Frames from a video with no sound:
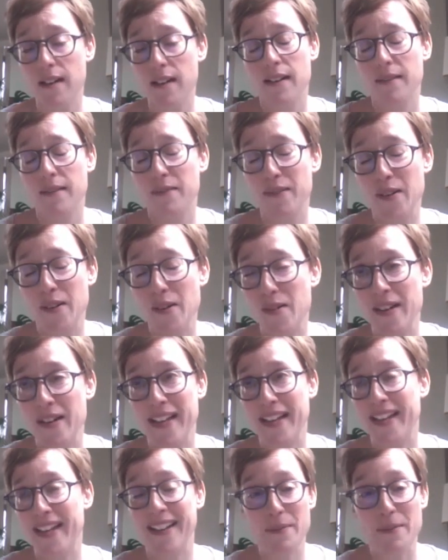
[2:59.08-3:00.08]

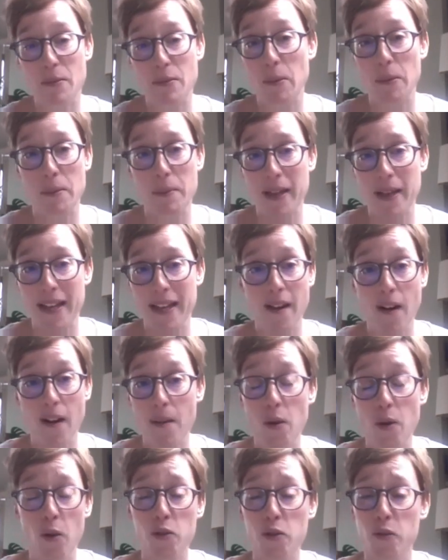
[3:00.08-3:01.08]
wrongly probably, that I'm
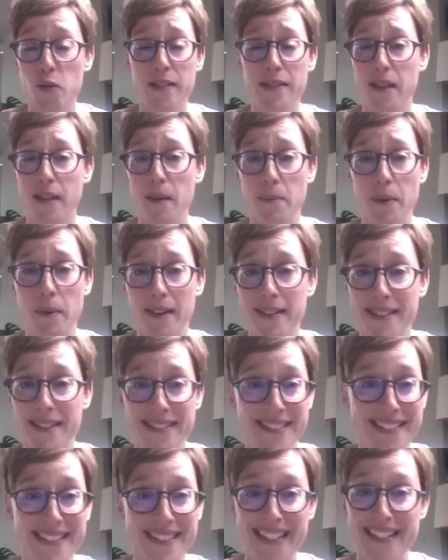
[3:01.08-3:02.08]
not on Twitter, but
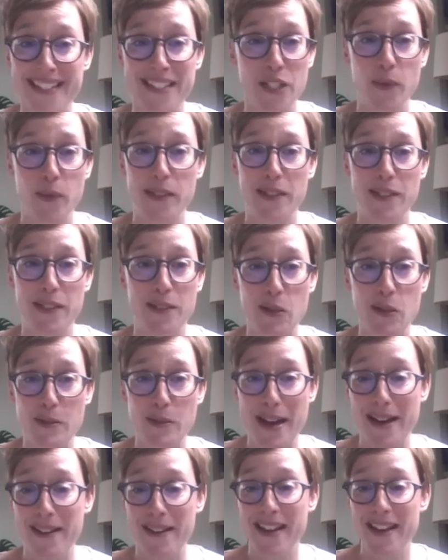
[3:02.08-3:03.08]
it's Twitter storm
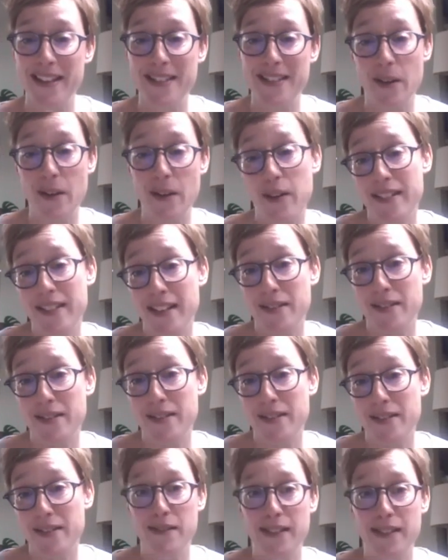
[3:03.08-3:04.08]
out there, so I tend not
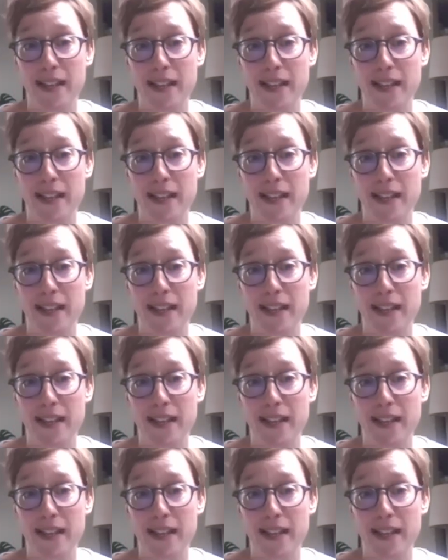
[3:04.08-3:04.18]
to use it,